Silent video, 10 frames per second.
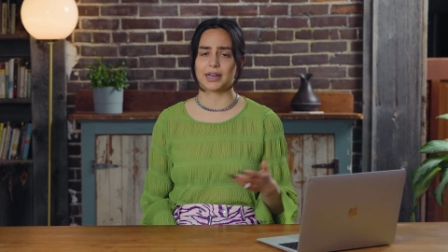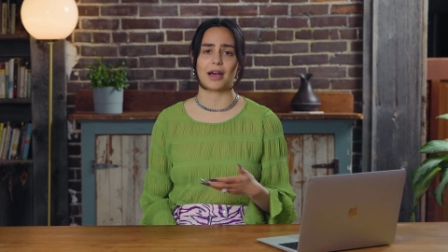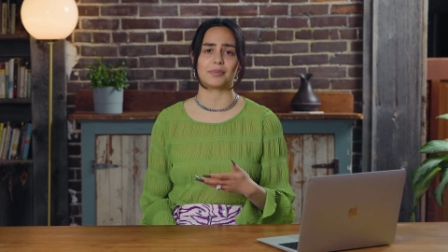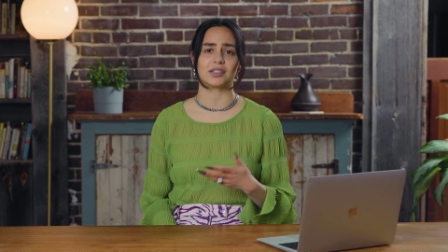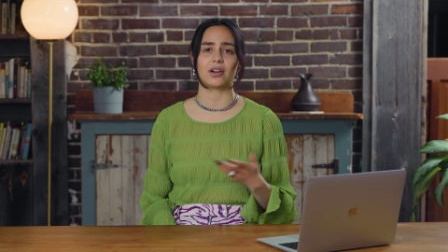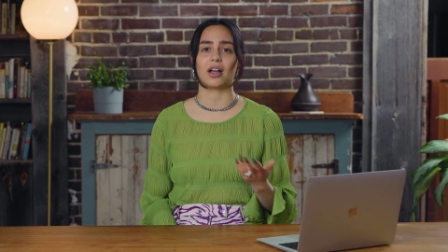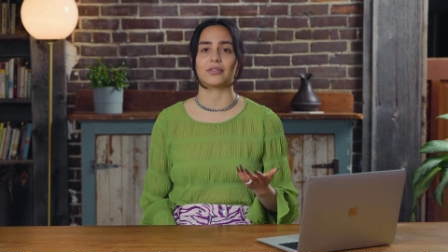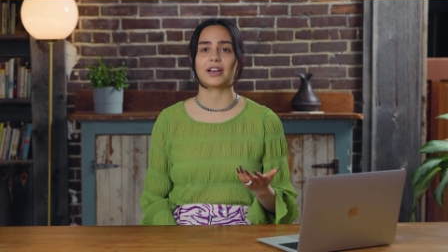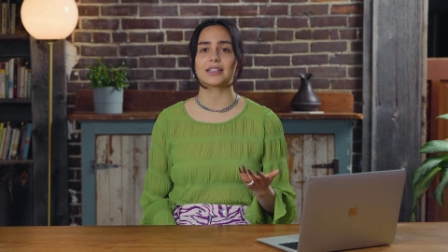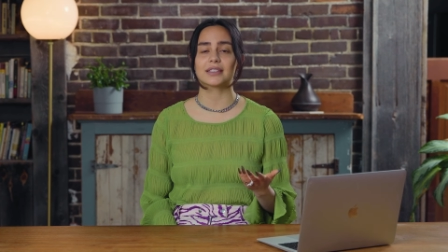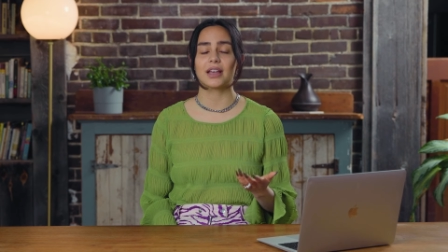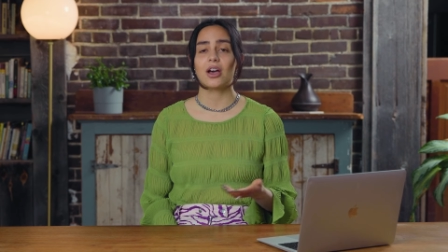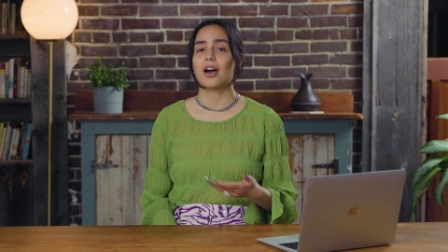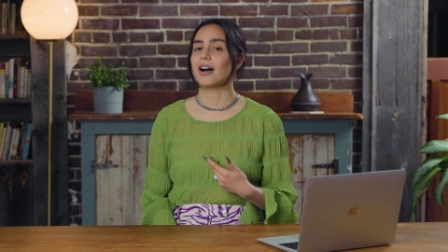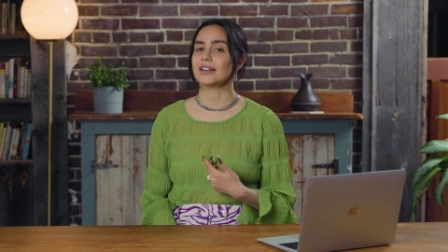it happens to all of us.
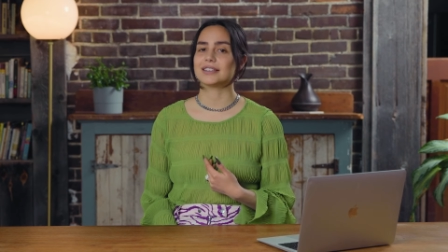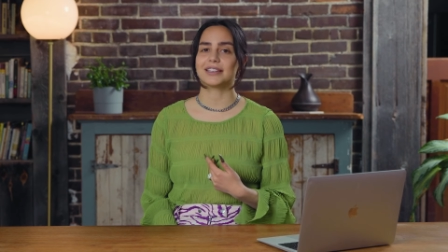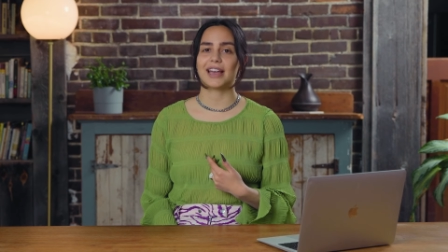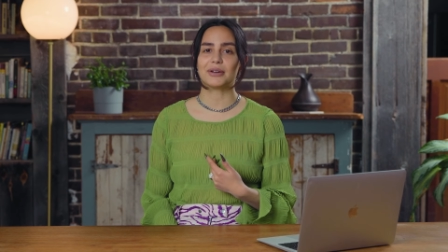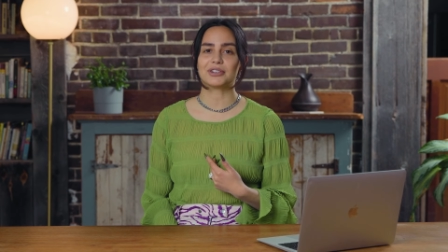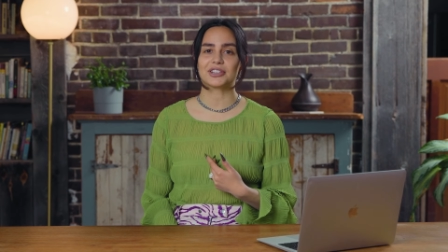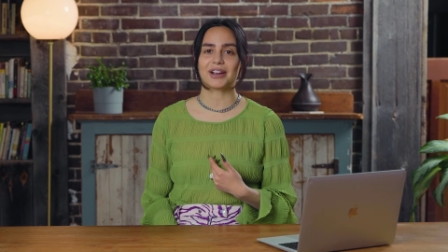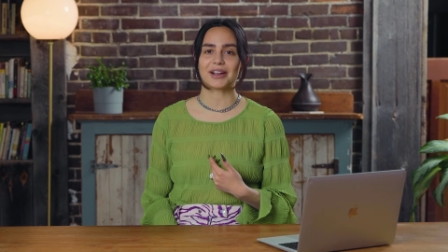Honestly, I would just